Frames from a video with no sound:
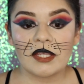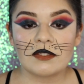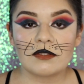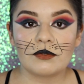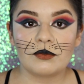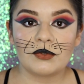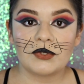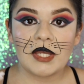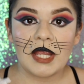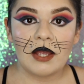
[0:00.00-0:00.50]

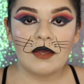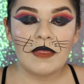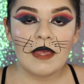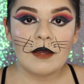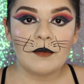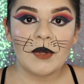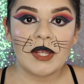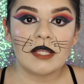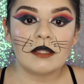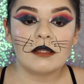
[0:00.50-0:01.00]
so now
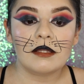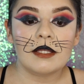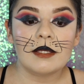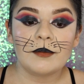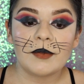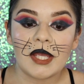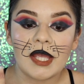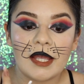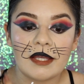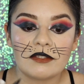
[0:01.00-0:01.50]
that my
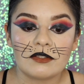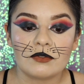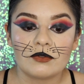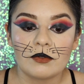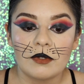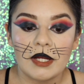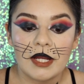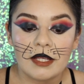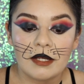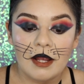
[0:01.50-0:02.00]
lip has
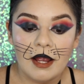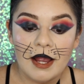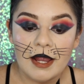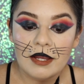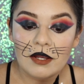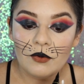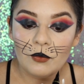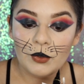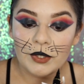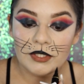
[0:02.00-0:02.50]
dried,
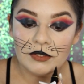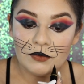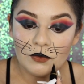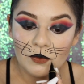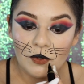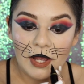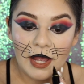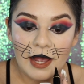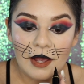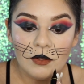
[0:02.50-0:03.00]
I'm going
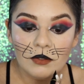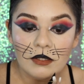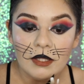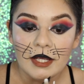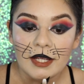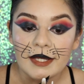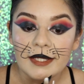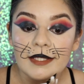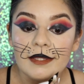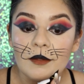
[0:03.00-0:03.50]
to
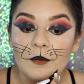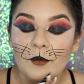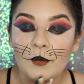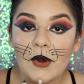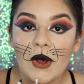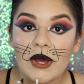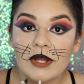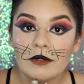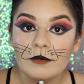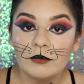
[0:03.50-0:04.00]
outline the
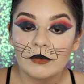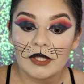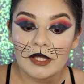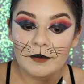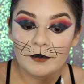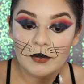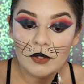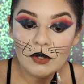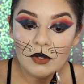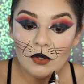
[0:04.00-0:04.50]
bottom
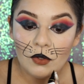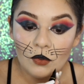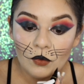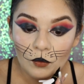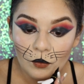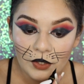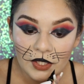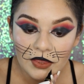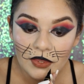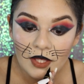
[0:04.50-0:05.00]
lip
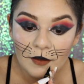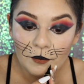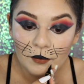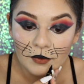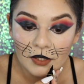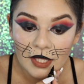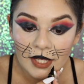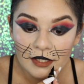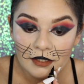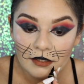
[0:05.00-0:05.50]
with
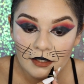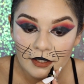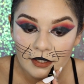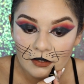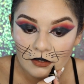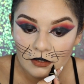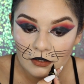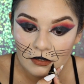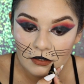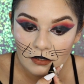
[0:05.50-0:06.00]
black
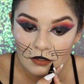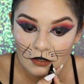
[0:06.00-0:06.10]
liner.